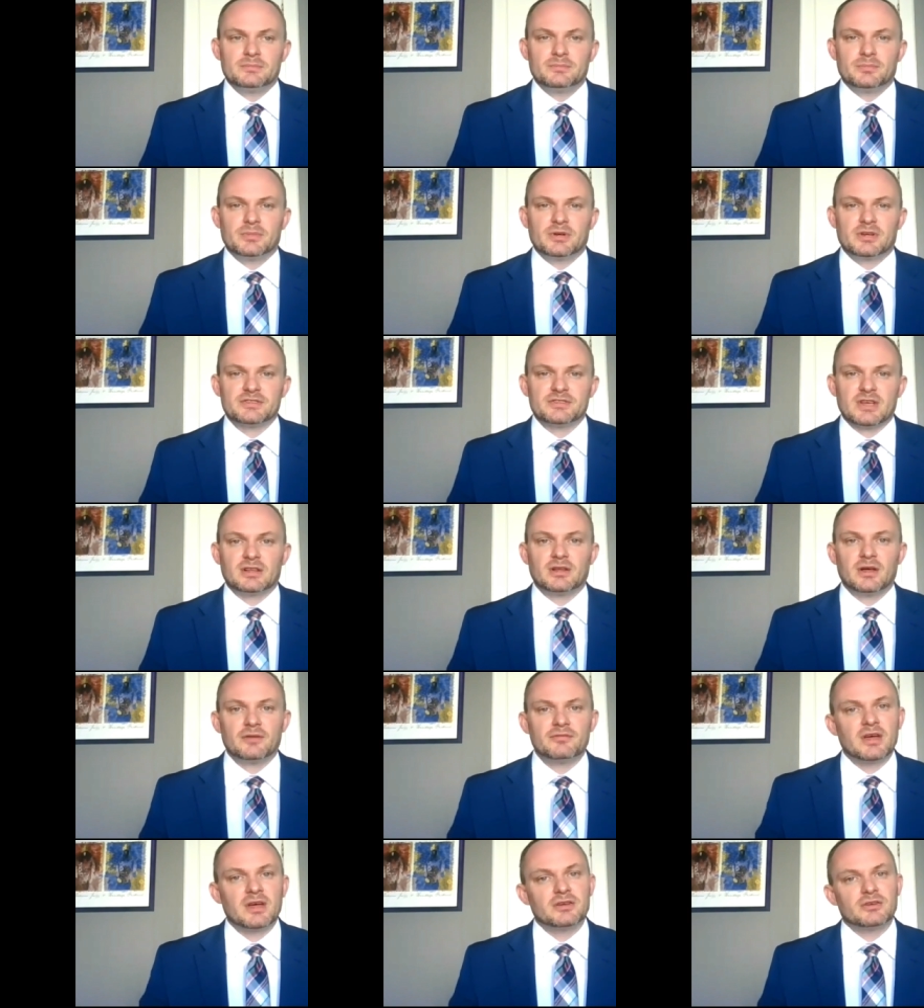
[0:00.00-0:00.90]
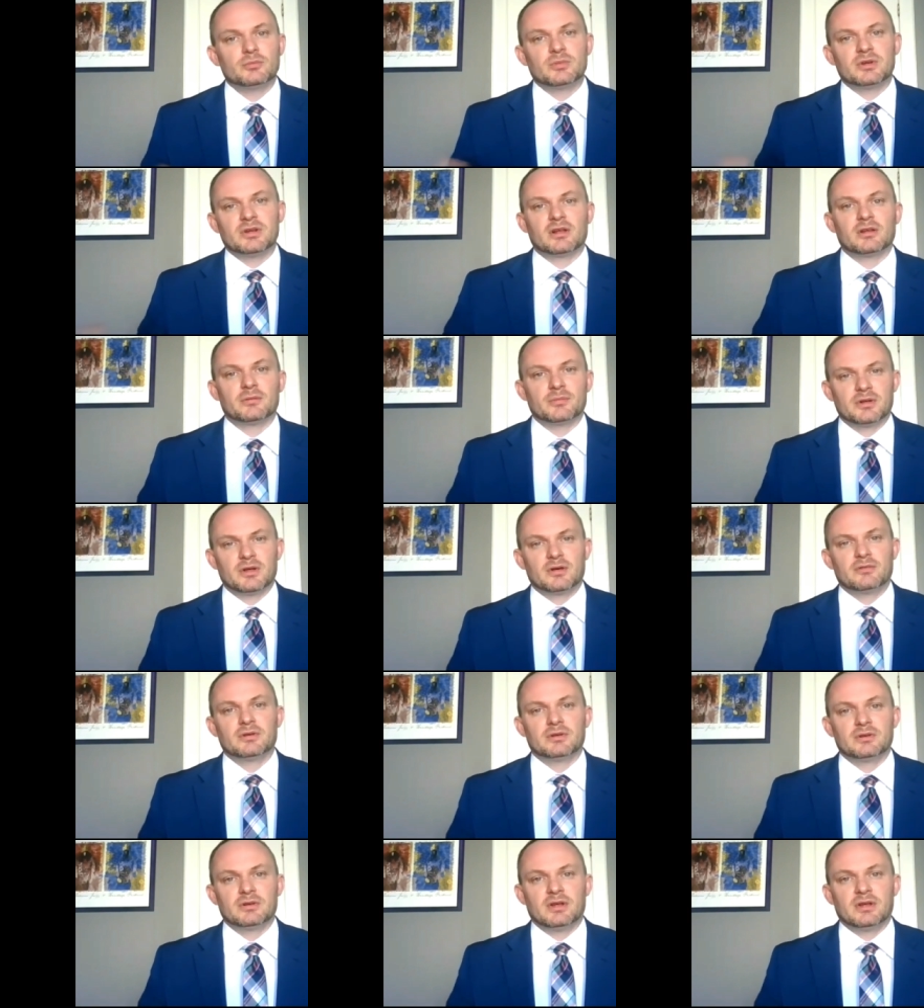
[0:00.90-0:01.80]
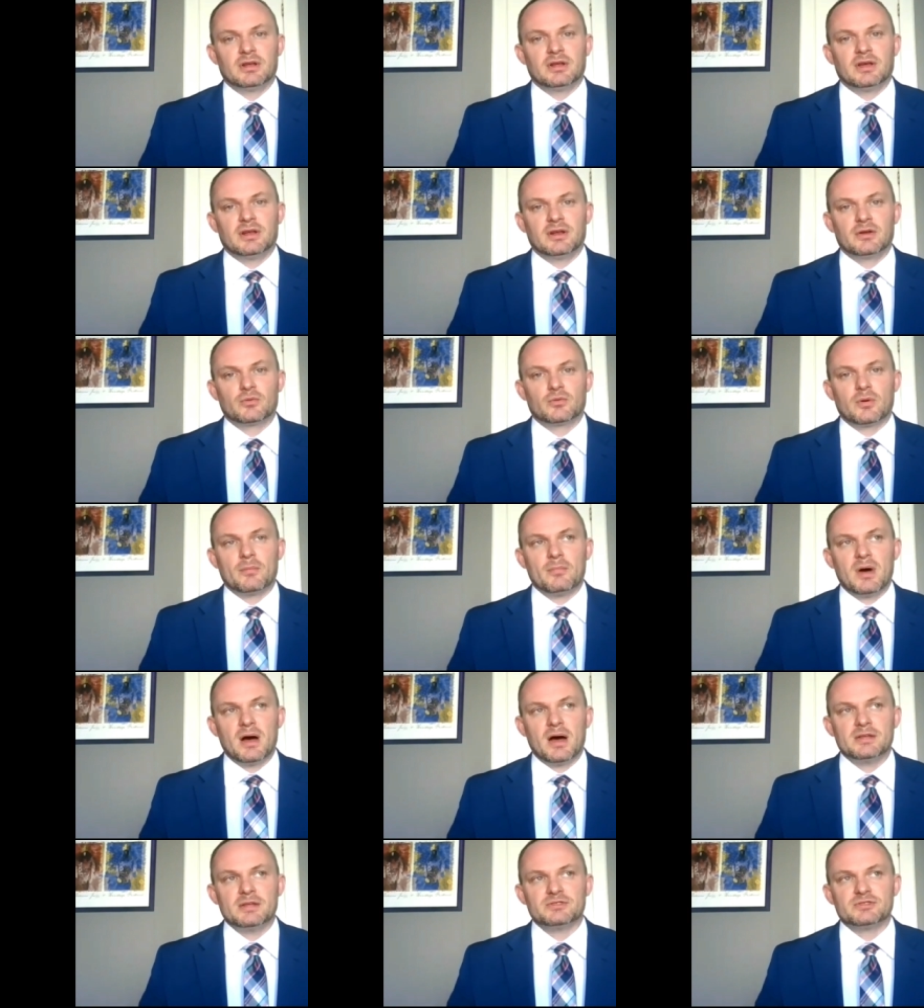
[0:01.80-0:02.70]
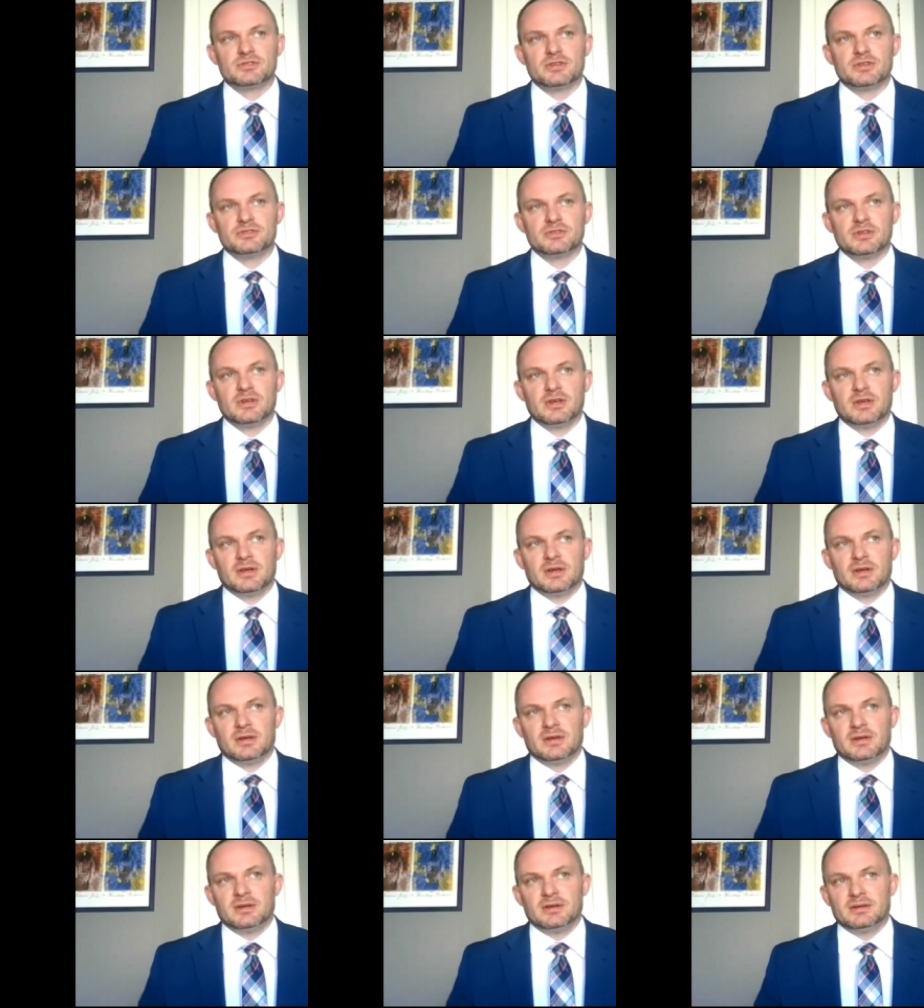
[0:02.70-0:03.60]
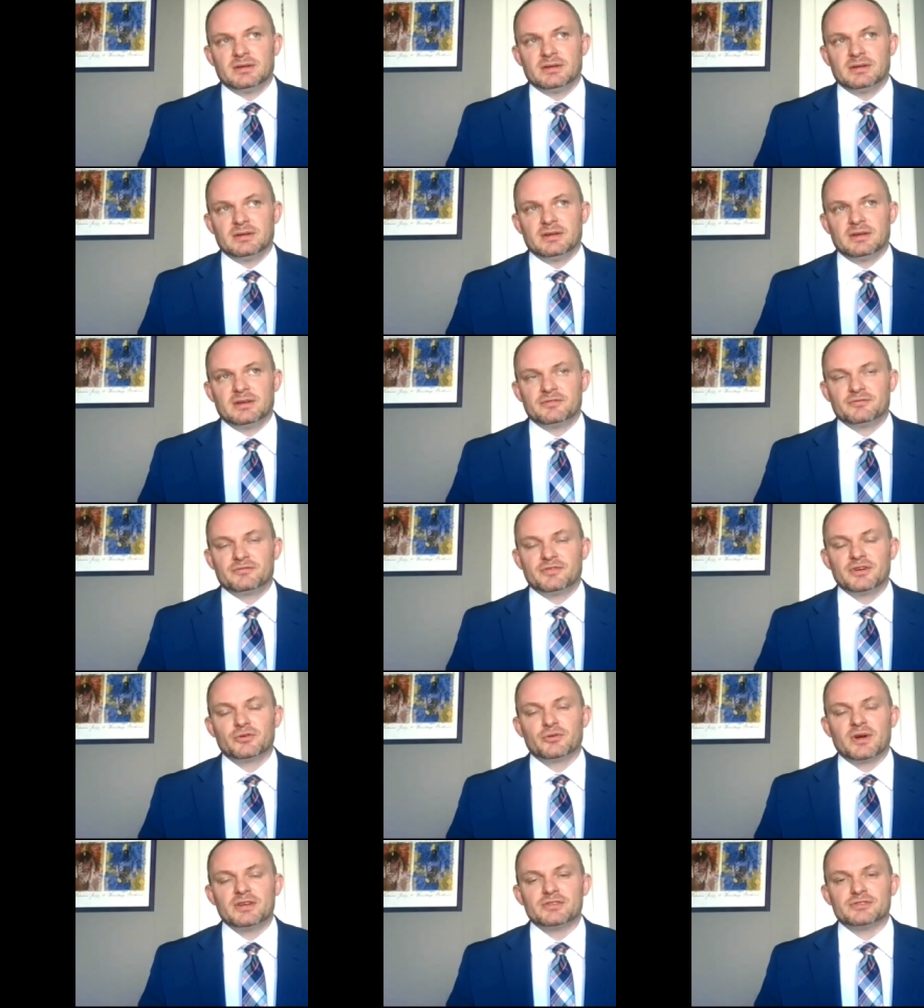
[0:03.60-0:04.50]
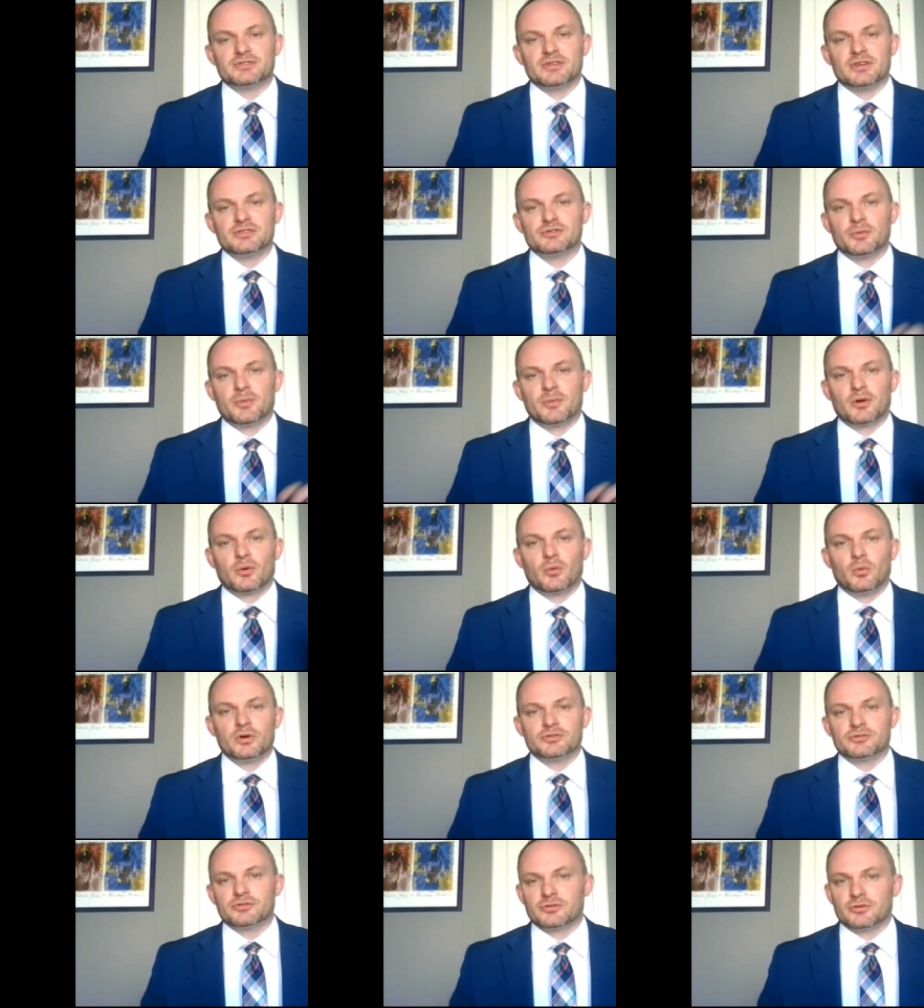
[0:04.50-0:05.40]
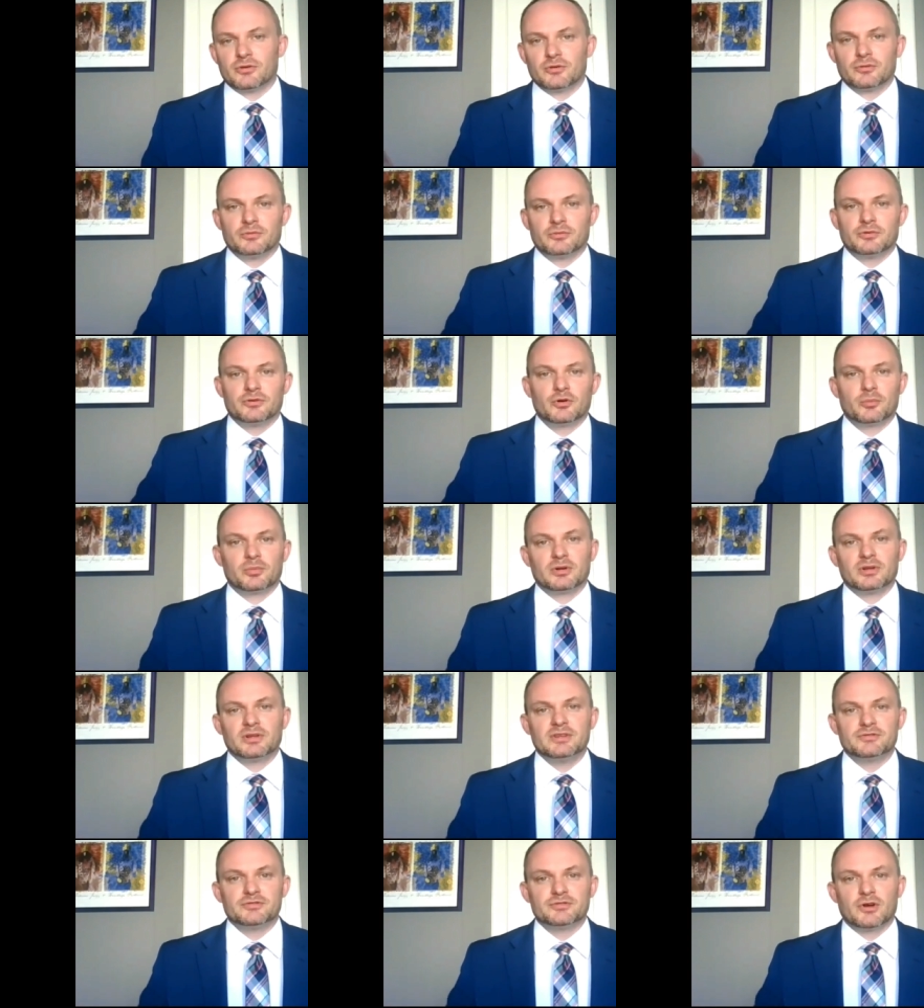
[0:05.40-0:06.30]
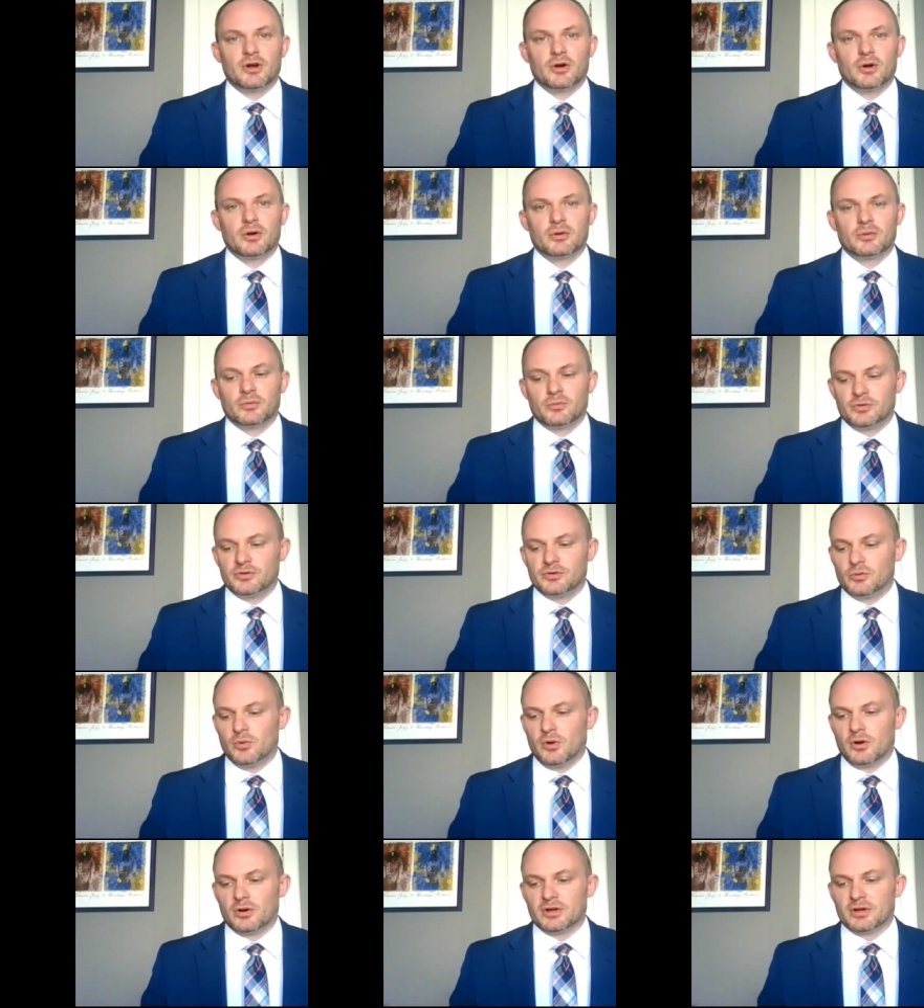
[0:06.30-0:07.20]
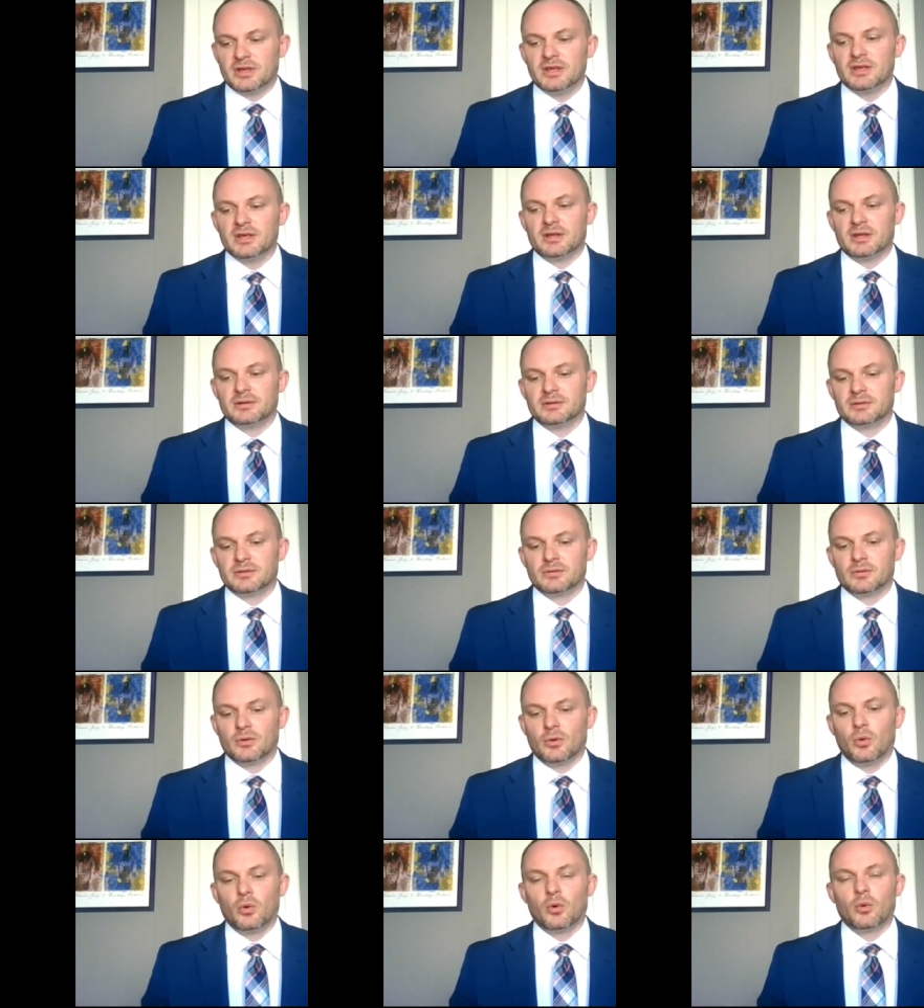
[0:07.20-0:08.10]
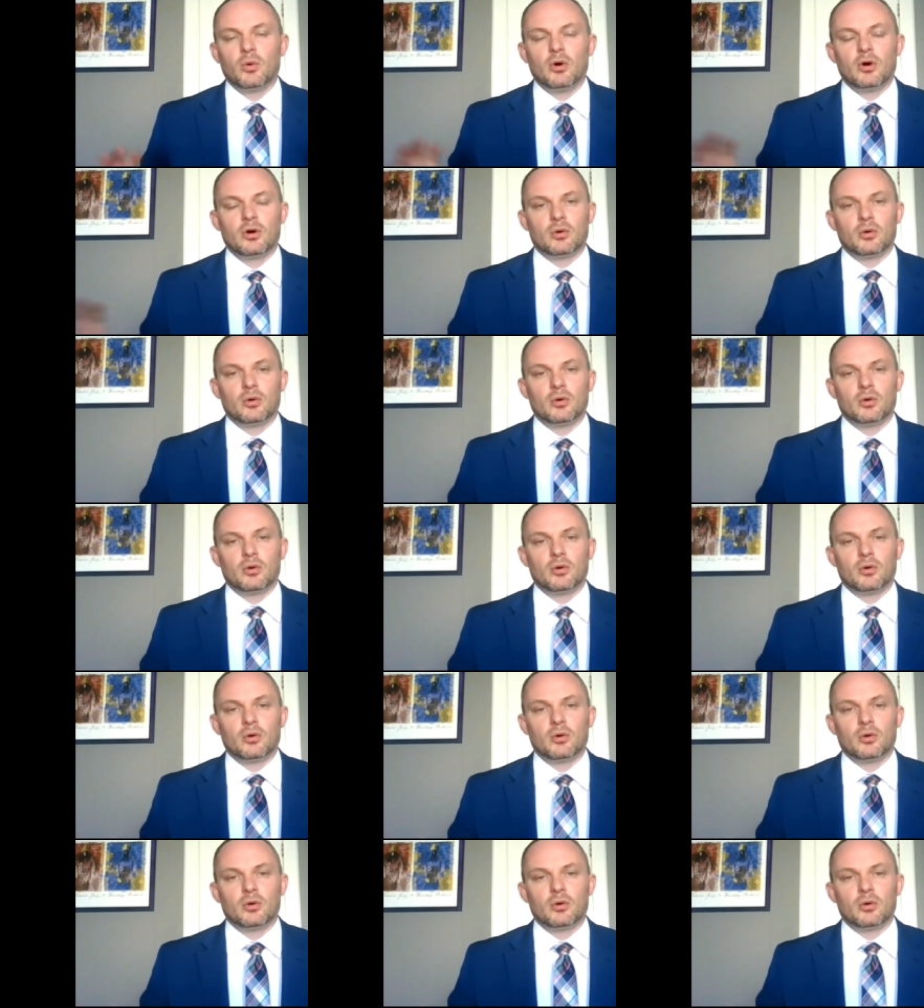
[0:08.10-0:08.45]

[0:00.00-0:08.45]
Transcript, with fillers: because I love that human element of it. And it reminds us, it invigorates us, no matter what your beliefs are when you walk in or walk